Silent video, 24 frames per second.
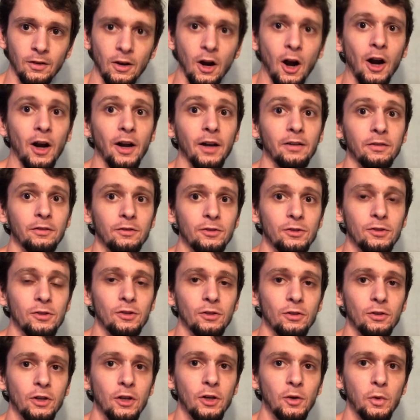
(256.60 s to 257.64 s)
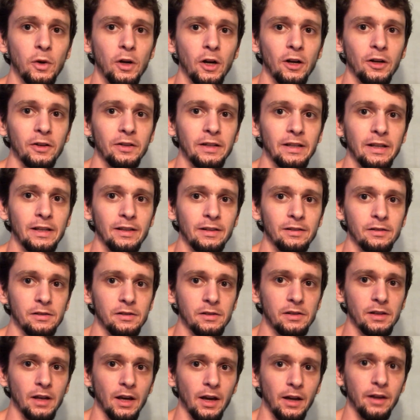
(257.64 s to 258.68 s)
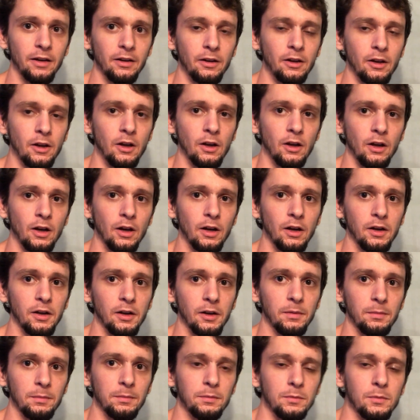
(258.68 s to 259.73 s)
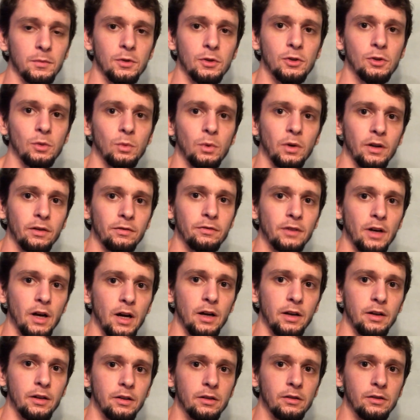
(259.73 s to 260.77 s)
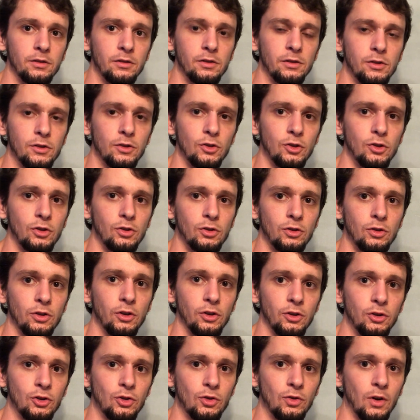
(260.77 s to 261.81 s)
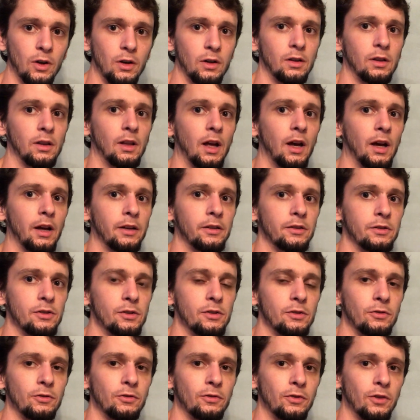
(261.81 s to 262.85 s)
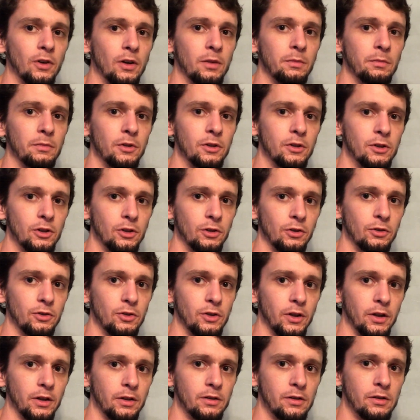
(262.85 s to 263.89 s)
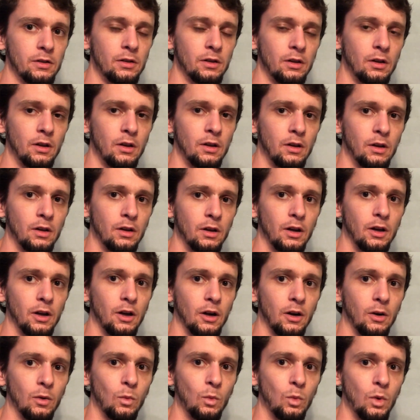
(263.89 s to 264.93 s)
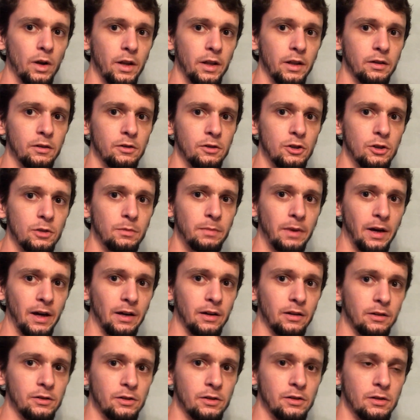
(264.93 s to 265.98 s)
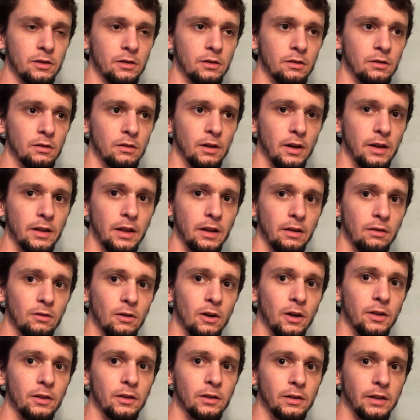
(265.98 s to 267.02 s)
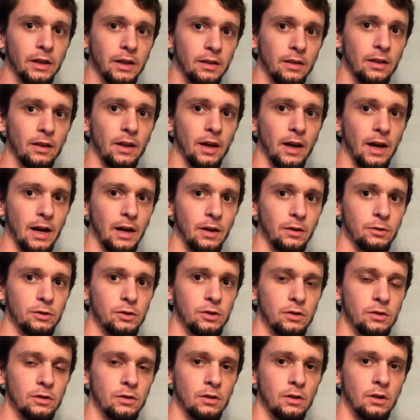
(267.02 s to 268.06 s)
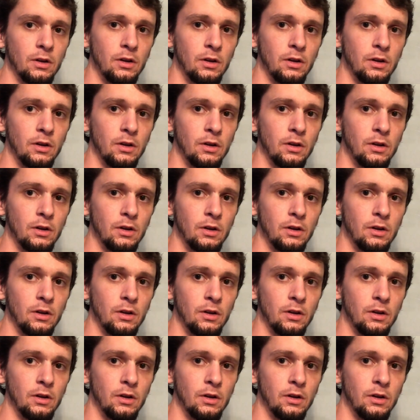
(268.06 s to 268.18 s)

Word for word: All right, so here we are on the inside. So what I've got is the trunk lines from the Chiltrix, our 1-inch PEX, and they run the length of the house.